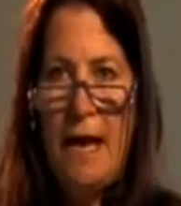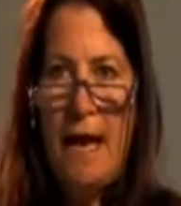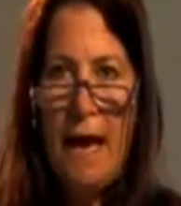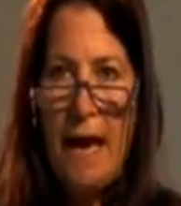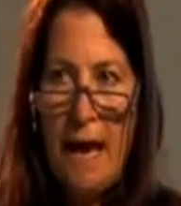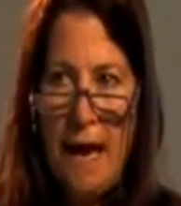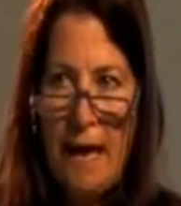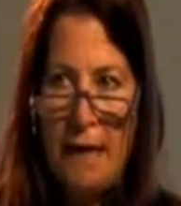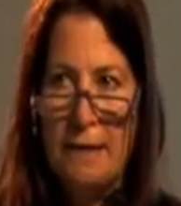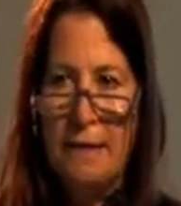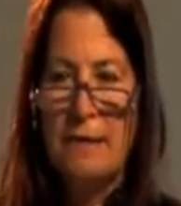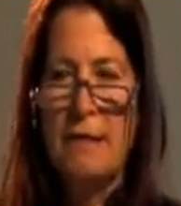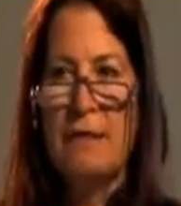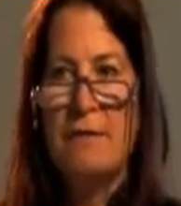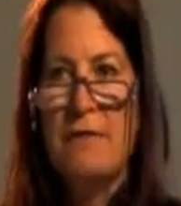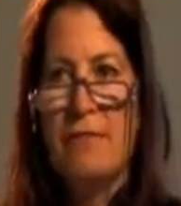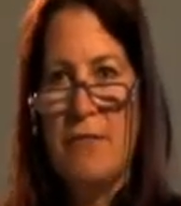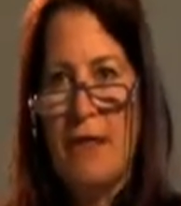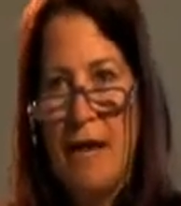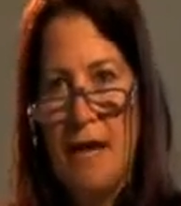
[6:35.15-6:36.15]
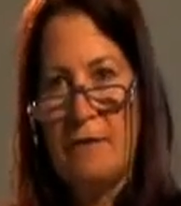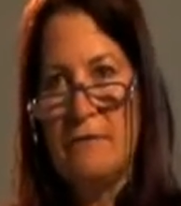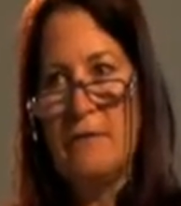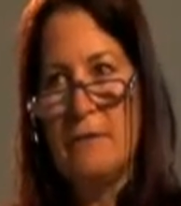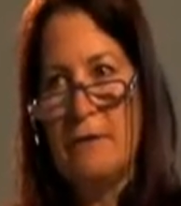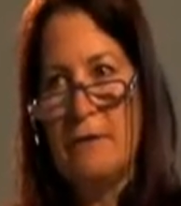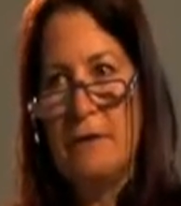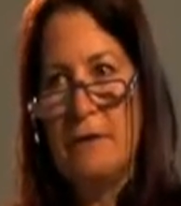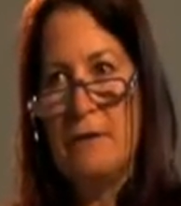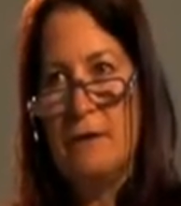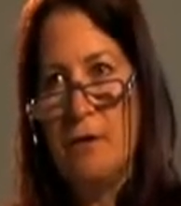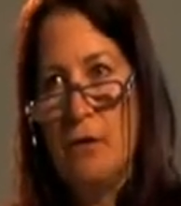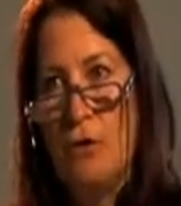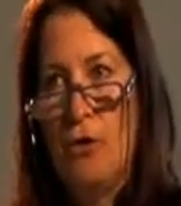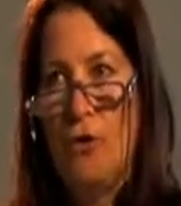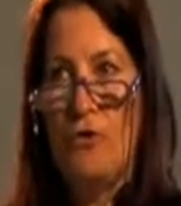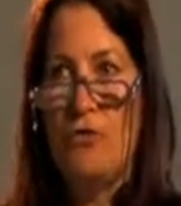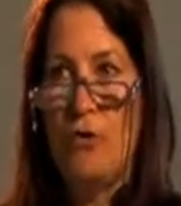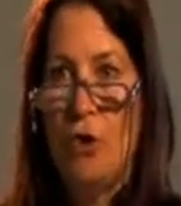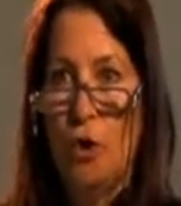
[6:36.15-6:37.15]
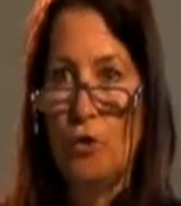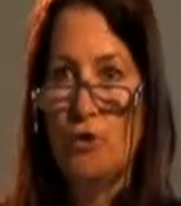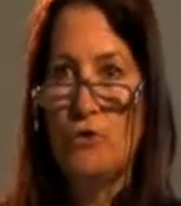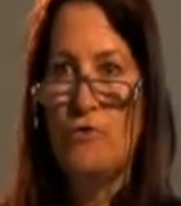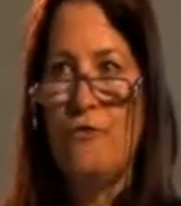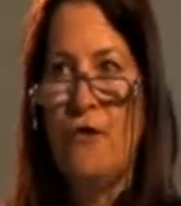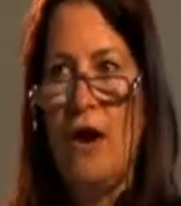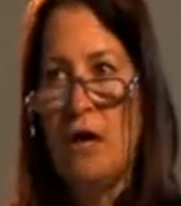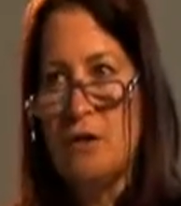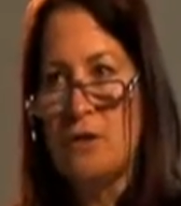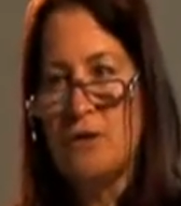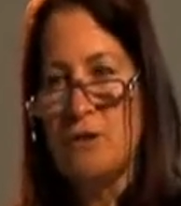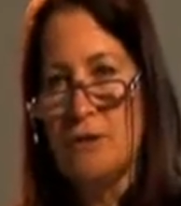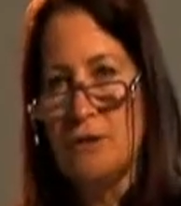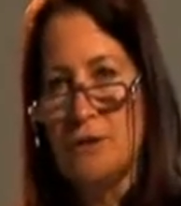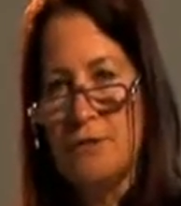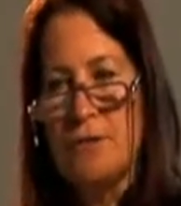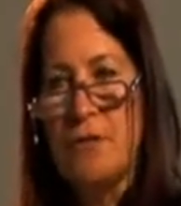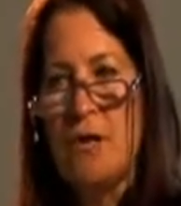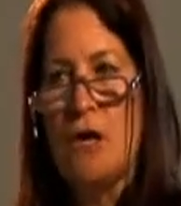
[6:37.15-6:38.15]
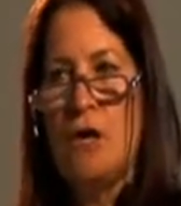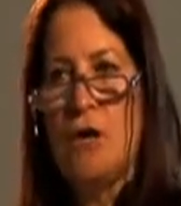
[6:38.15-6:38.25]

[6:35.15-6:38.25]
And that or those functions